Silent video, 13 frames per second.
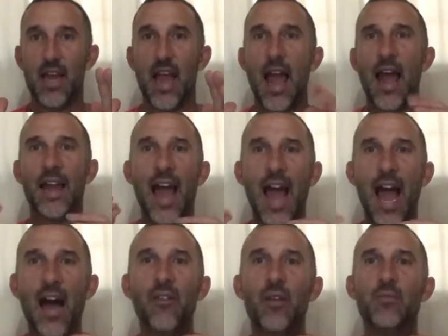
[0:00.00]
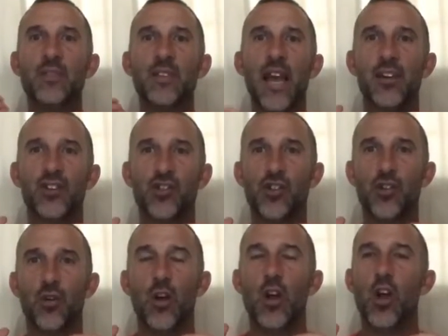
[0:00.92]
And have him test
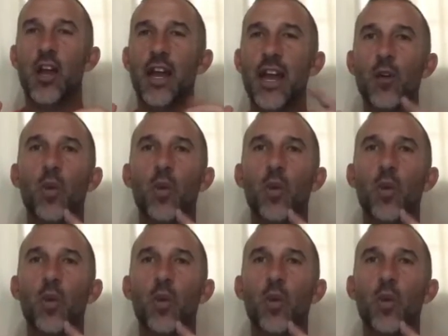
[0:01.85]
you in